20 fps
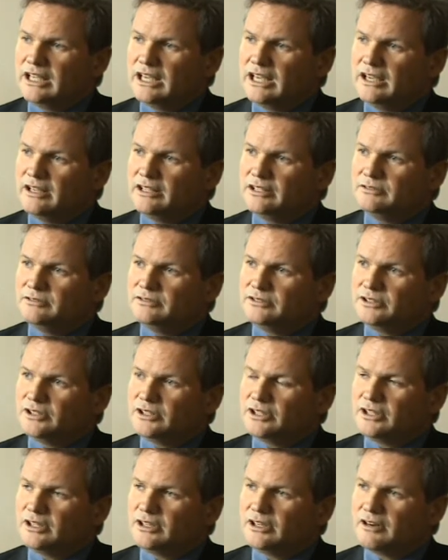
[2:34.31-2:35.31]
and
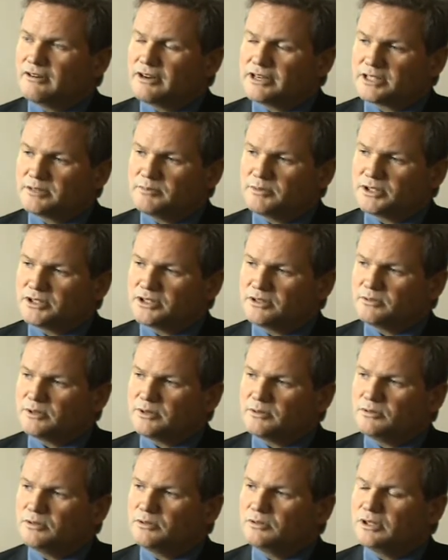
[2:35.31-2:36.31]
our estimate is that we
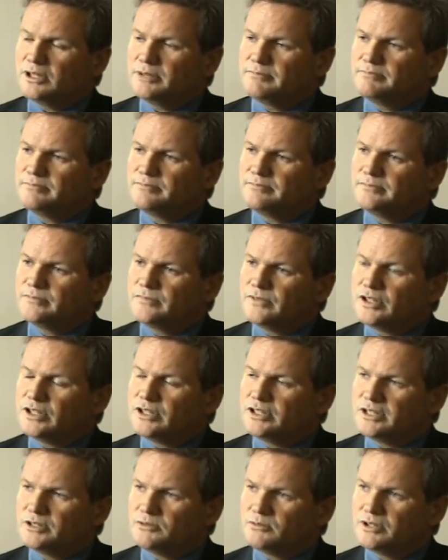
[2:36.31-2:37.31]
will
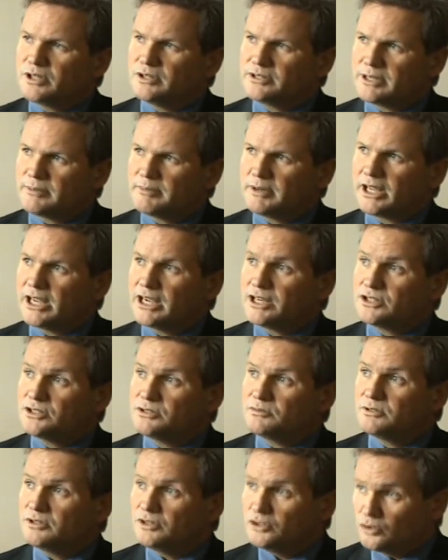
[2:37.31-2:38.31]
deal with those
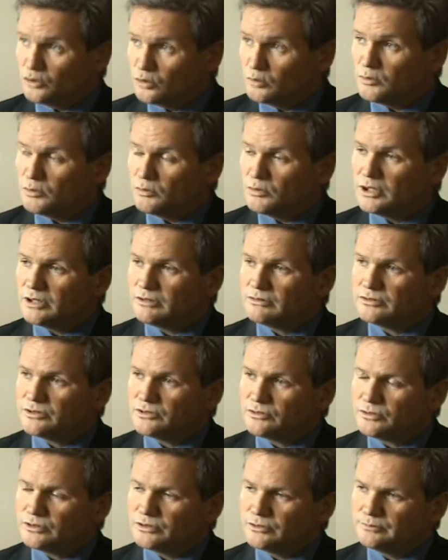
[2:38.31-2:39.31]
applications within normal work
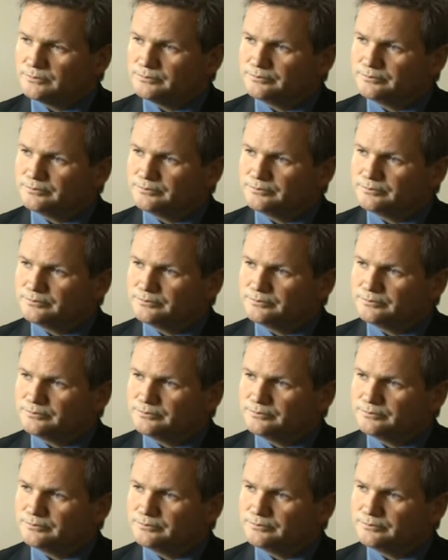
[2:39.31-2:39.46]
resource.